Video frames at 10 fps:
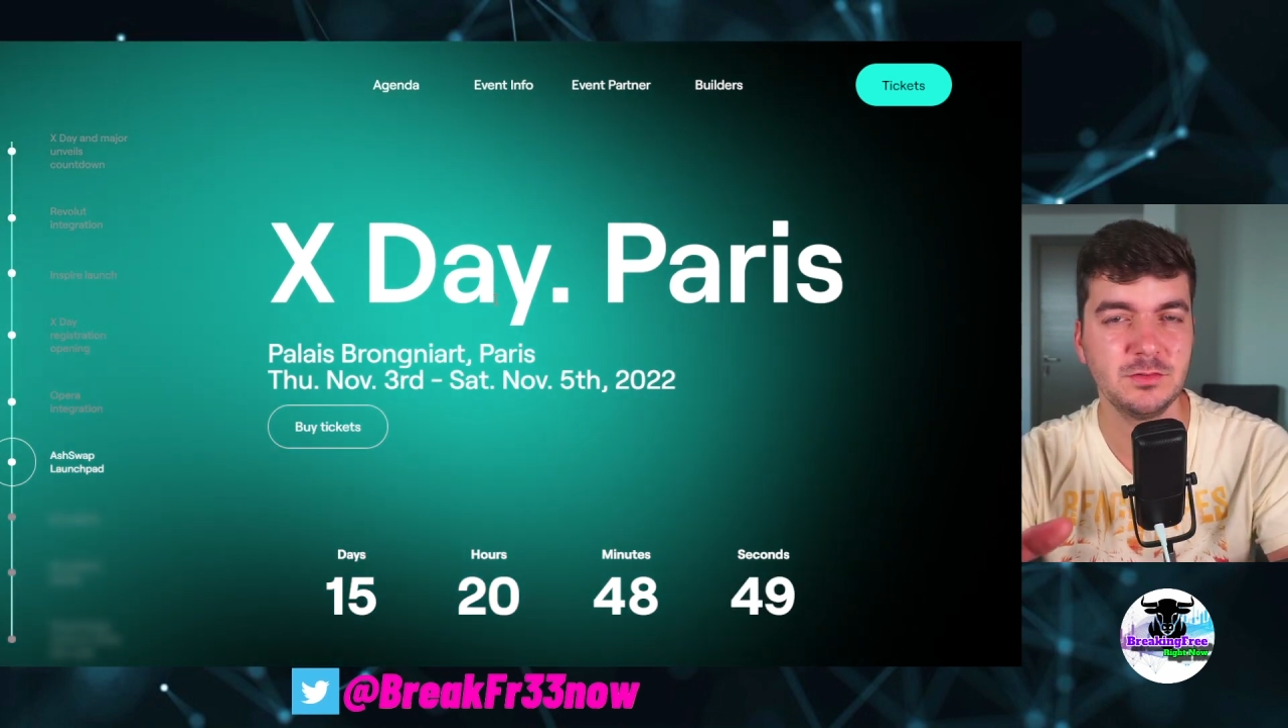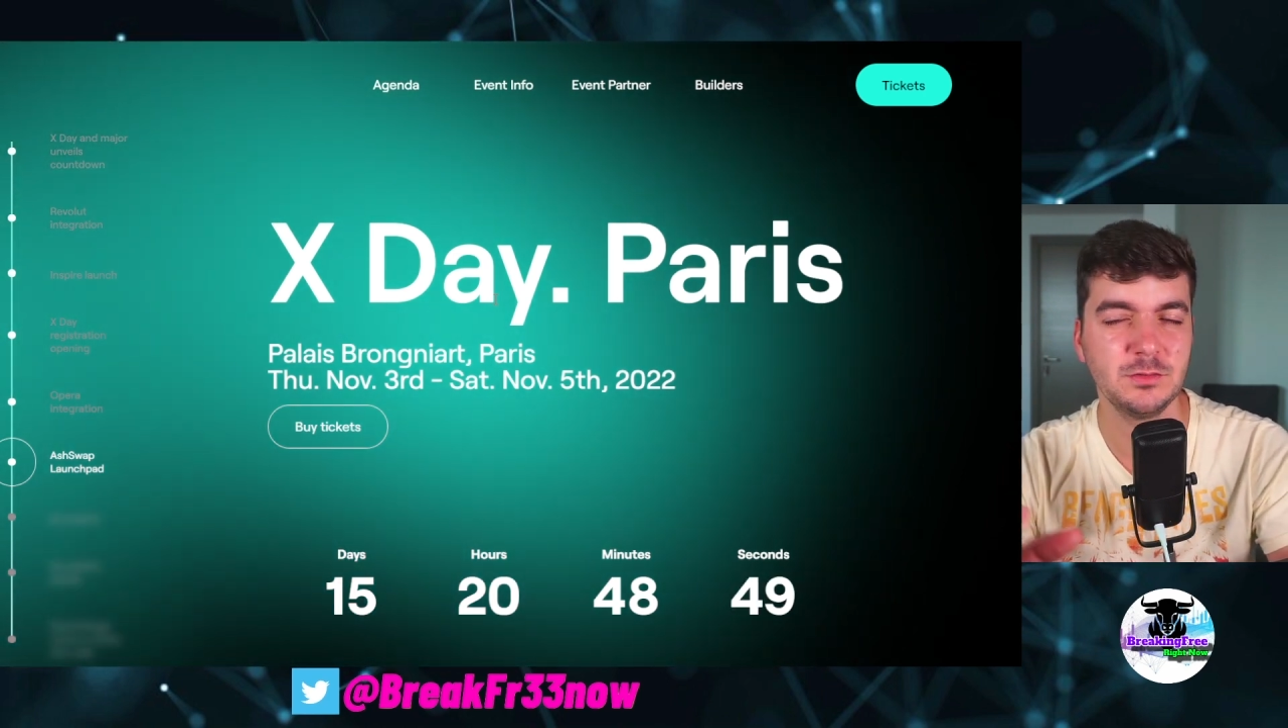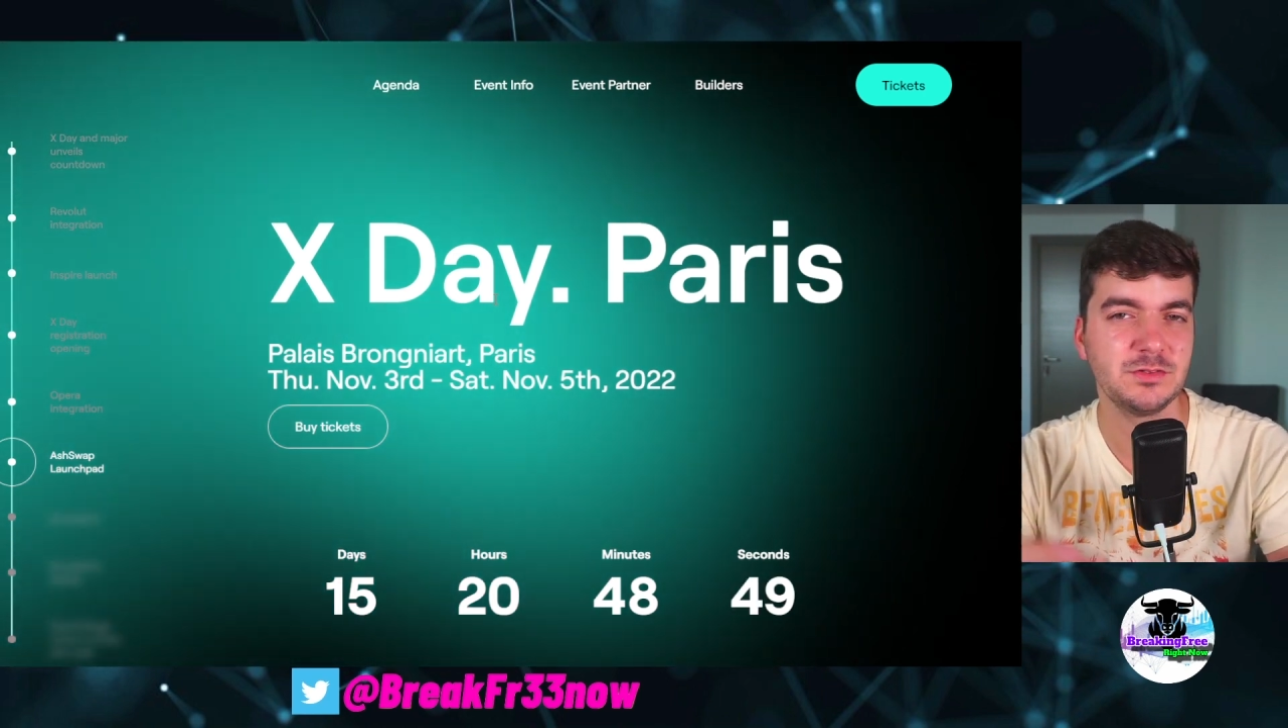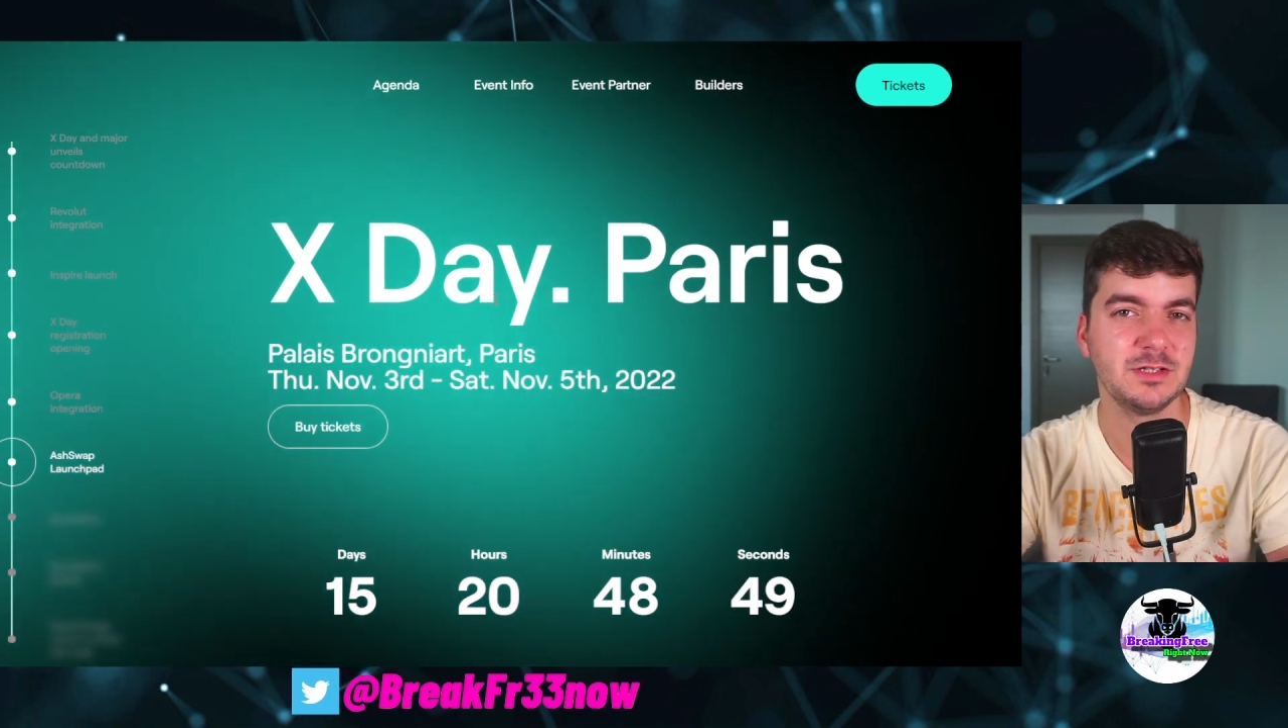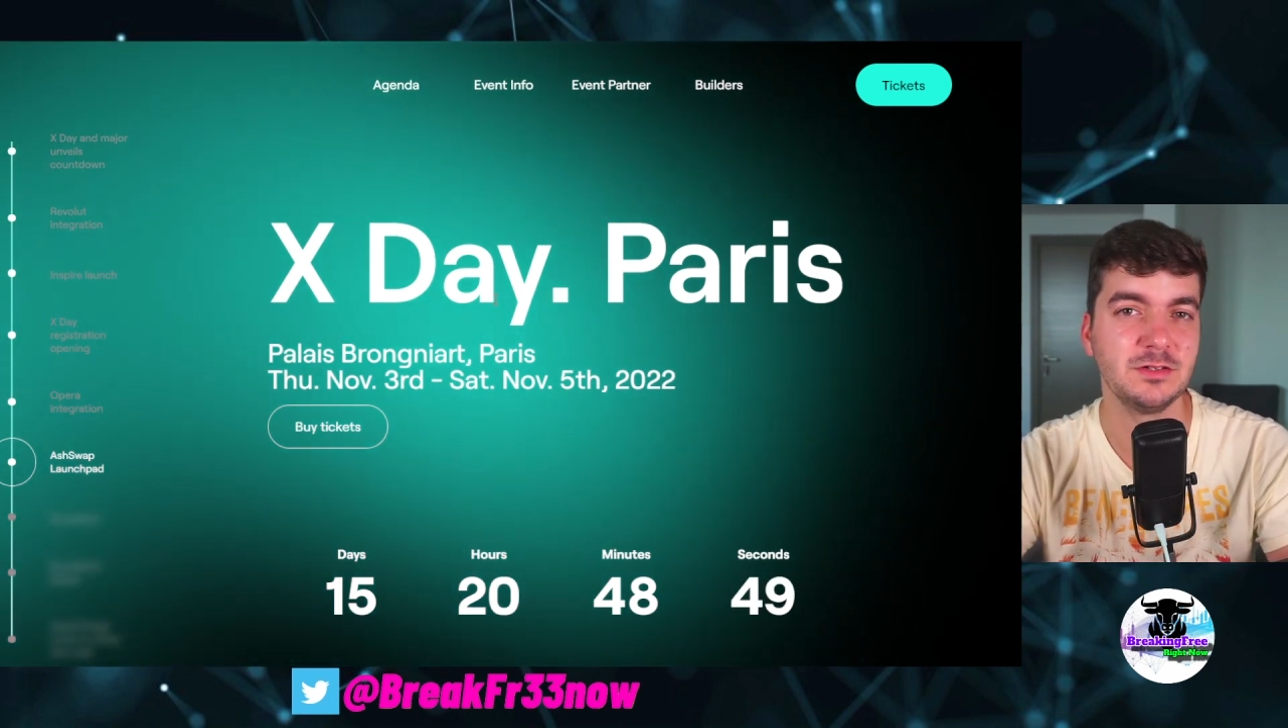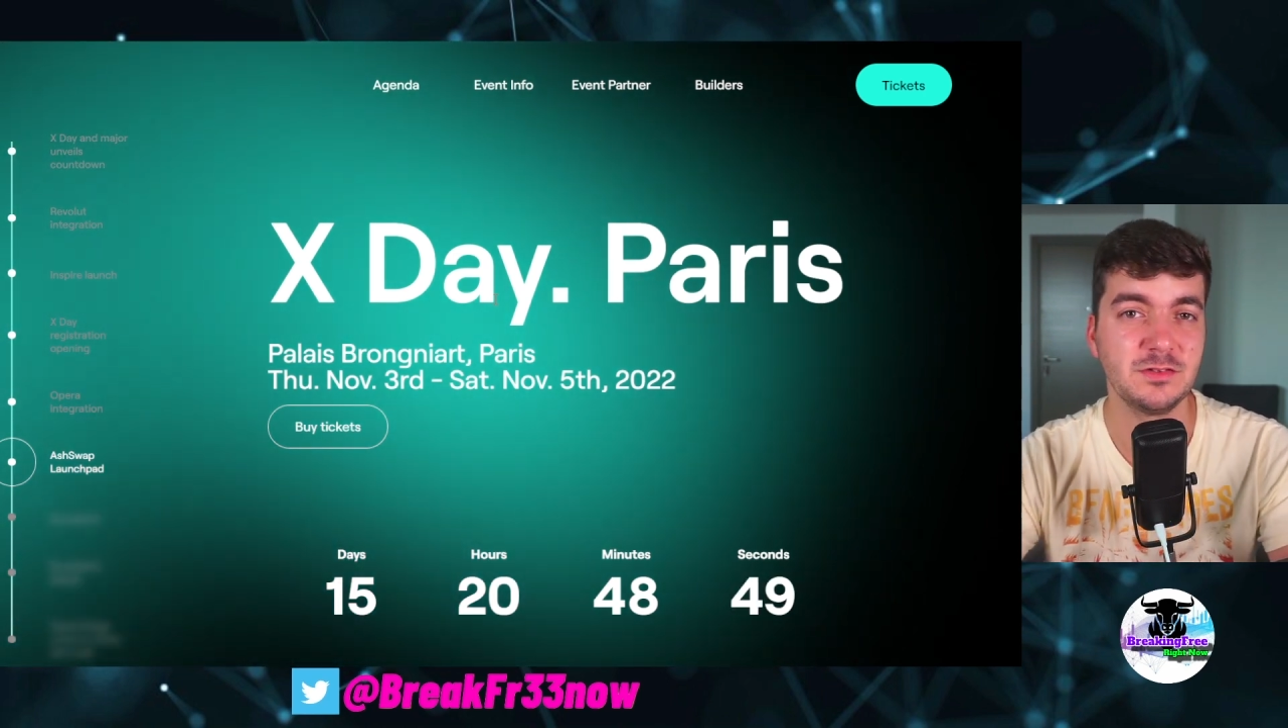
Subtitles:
zones and the